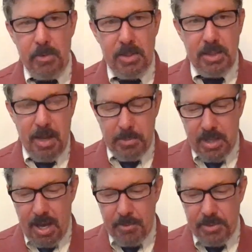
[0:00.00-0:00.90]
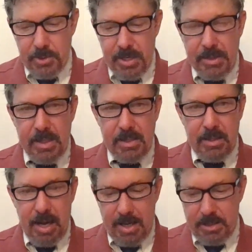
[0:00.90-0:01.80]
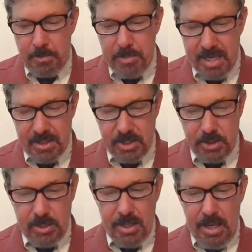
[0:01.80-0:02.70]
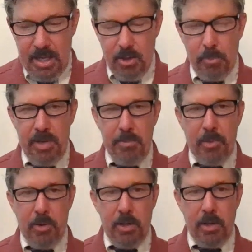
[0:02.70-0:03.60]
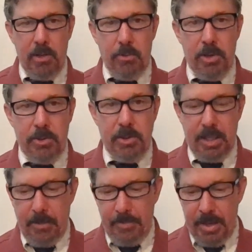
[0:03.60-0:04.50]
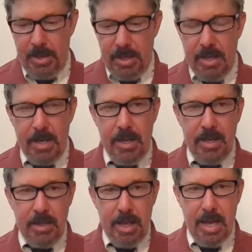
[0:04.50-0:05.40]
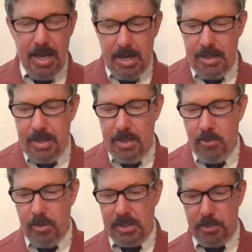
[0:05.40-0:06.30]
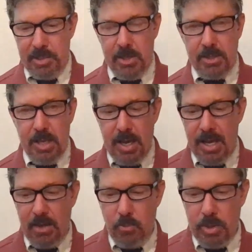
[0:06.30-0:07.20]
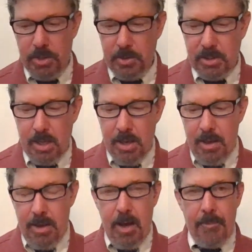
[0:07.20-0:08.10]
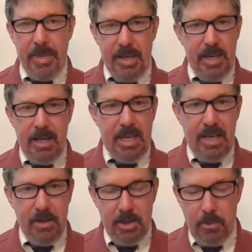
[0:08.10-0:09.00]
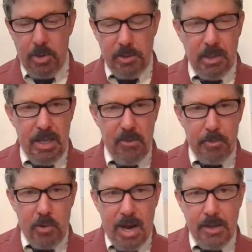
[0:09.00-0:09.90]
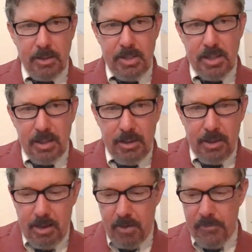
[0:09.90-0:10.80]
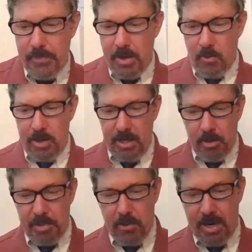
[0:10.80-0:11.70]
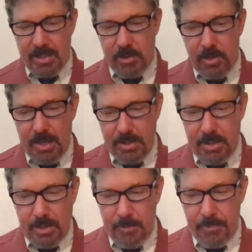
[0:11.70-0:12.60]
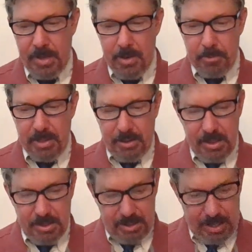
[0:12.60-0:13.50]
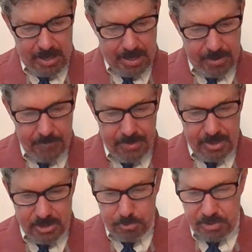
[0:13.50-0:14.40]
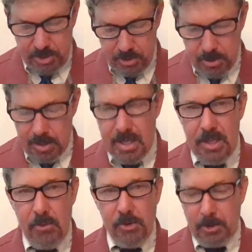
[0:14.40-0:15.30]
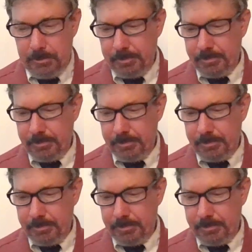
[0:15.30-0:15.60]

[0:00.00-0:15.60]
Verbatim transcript: sometime during this guy's ministry, he'll be mortally wounded in the head. He will experience a head wound. Um, he either will live miraculously live or he will be resurrected. But this guy is pure evil.